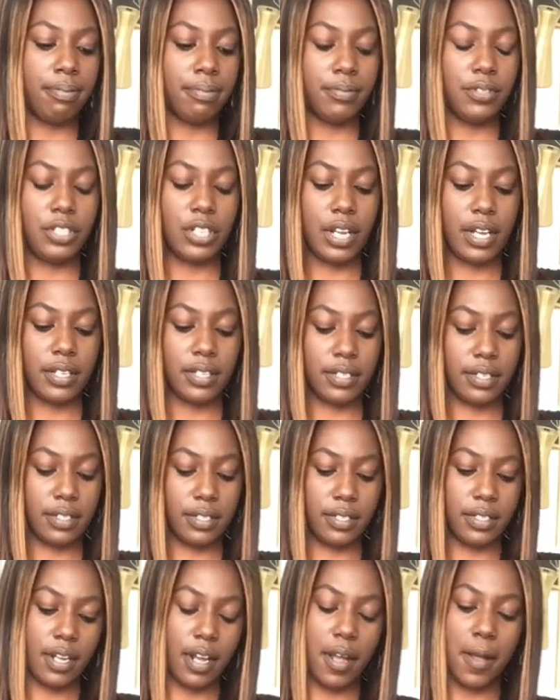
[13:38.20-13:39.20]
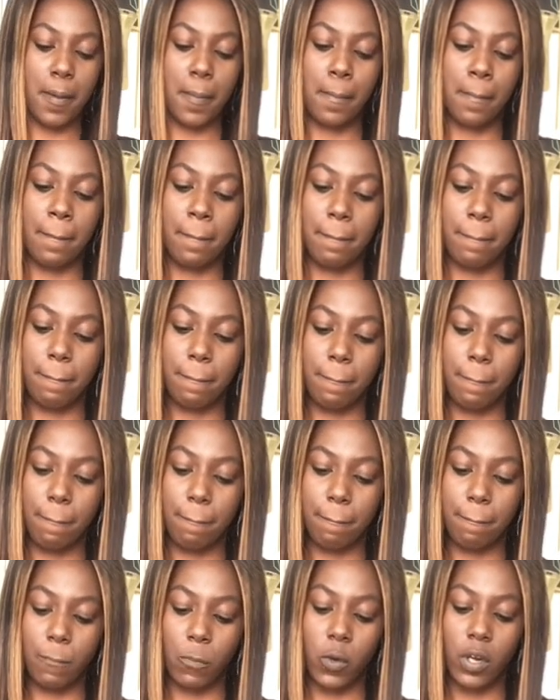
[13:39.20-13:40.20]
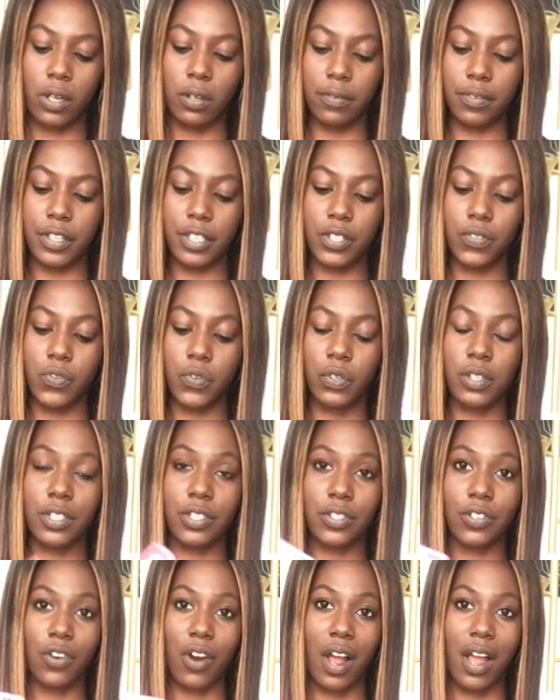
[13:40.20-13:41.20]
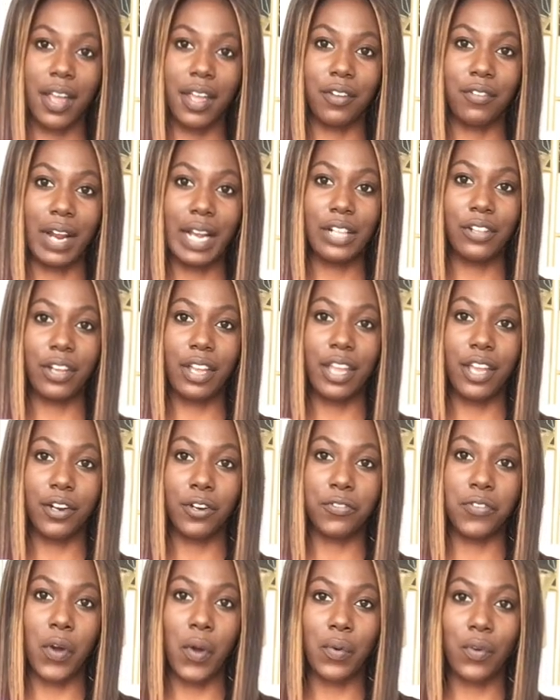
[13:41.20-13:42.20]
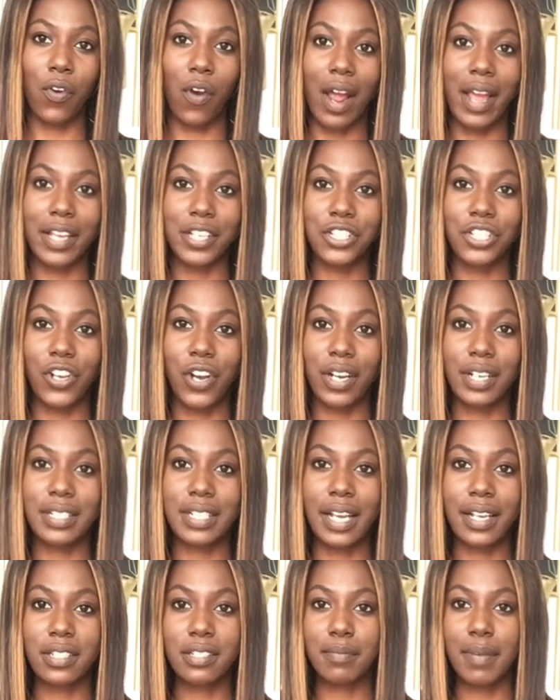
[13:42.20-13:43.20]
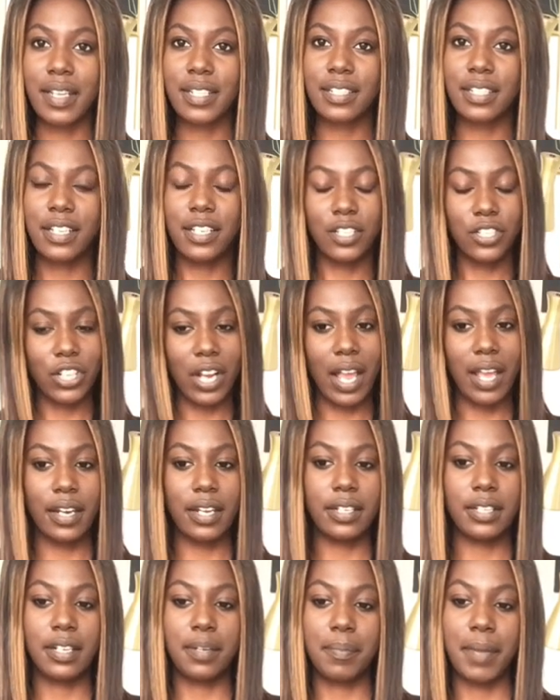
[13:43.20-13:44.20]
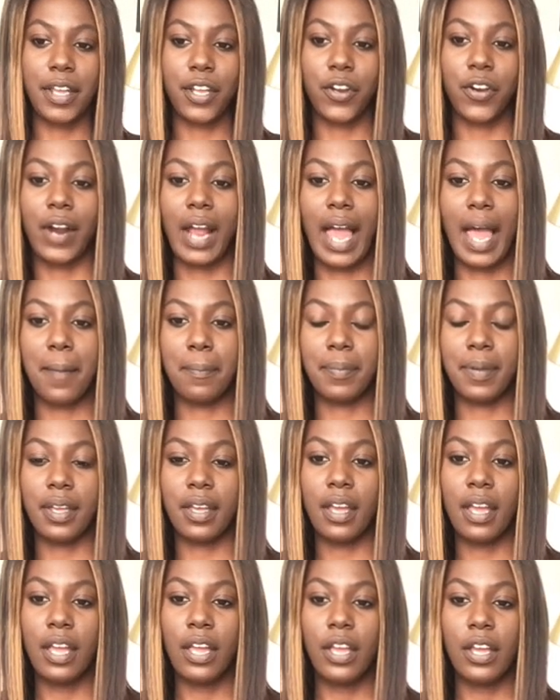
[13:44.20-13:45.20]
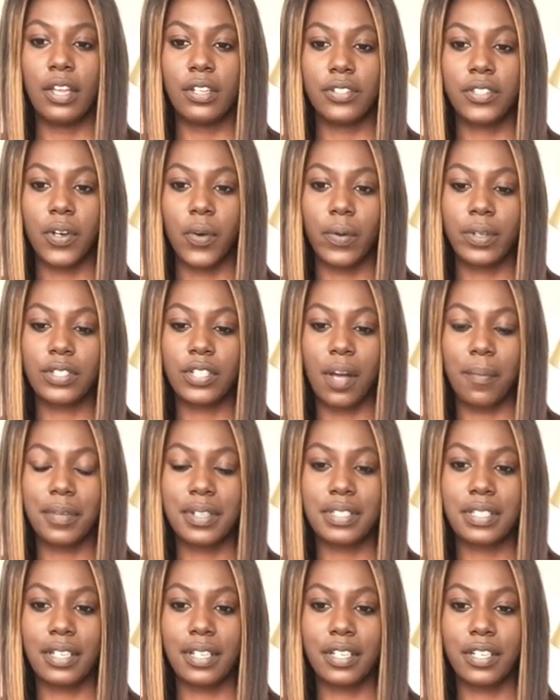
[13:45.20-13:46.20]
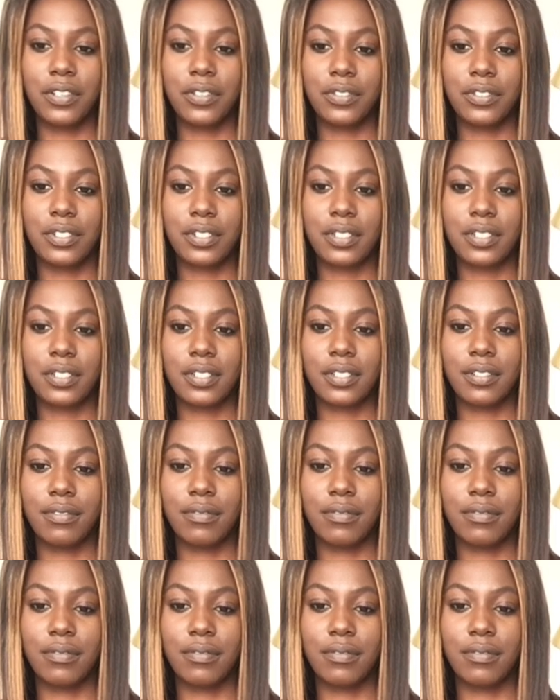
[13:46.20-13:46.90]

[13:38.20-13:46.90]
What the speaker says: just, well, this Fool is crying, right? Looking at her phone crying. She got a text message and it didn't make her happy. So it's almost like you're just,